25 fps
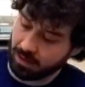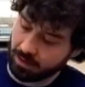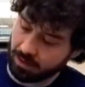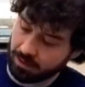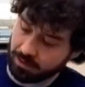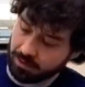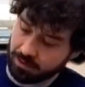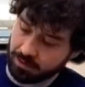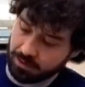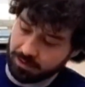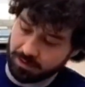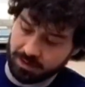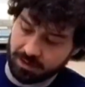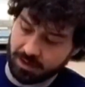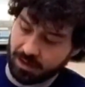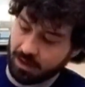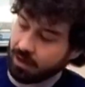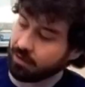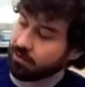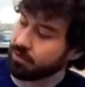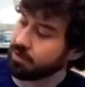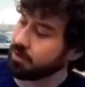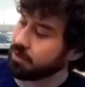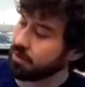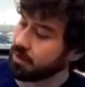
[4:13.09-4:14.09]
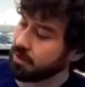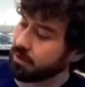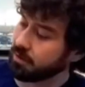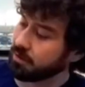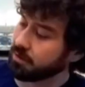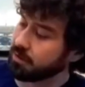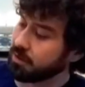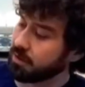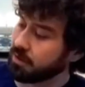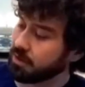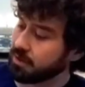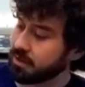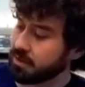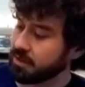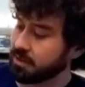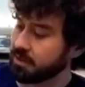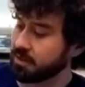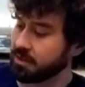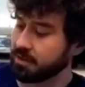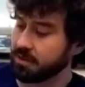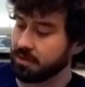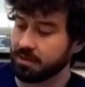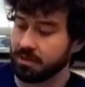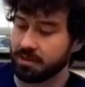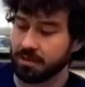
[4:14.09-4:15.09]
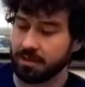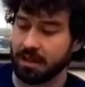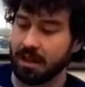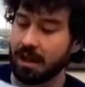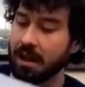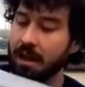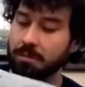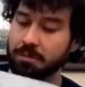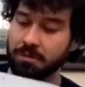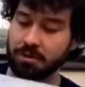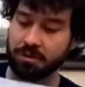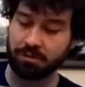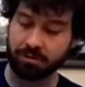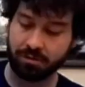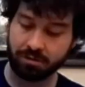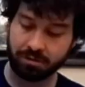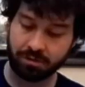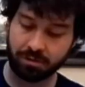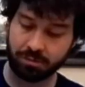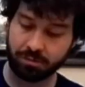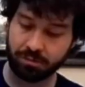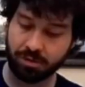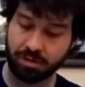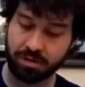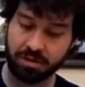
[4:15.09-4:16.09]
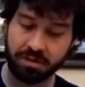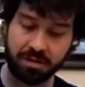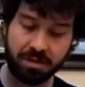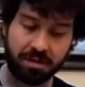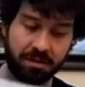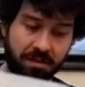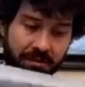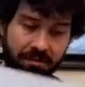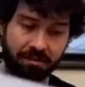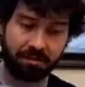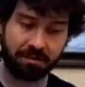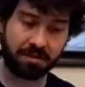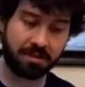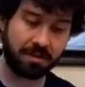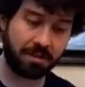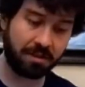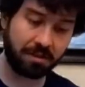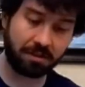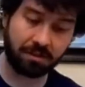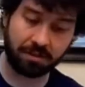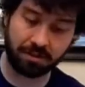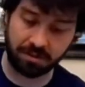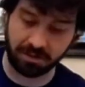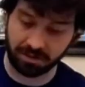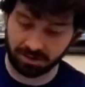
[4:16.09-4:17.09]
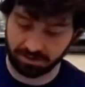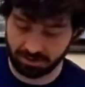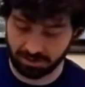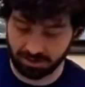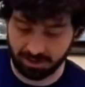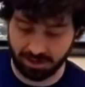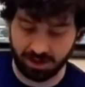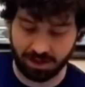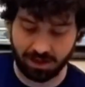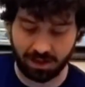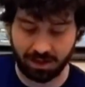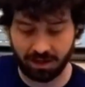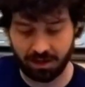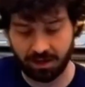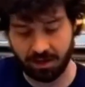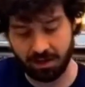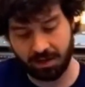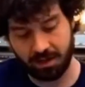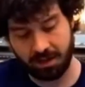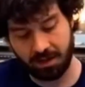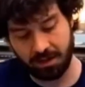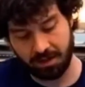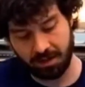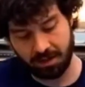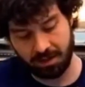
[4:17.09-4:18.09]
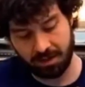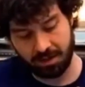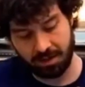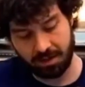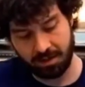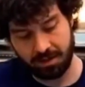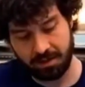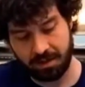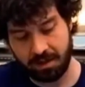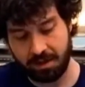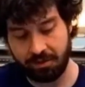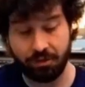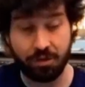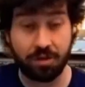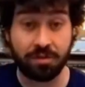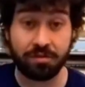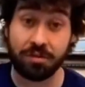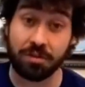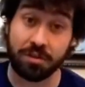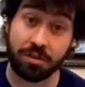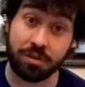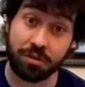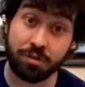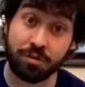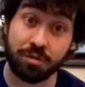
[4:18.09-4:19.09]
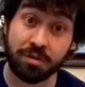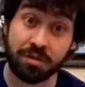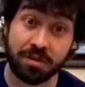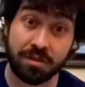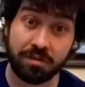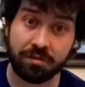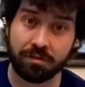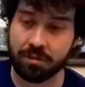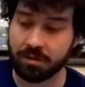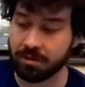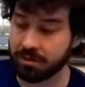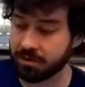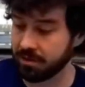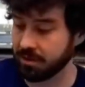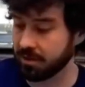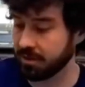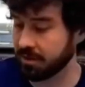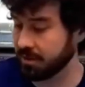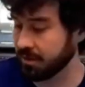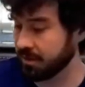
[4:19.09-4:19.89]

Just everything looks absolutely pristine on this thing. It looks like the guy never even used it, really.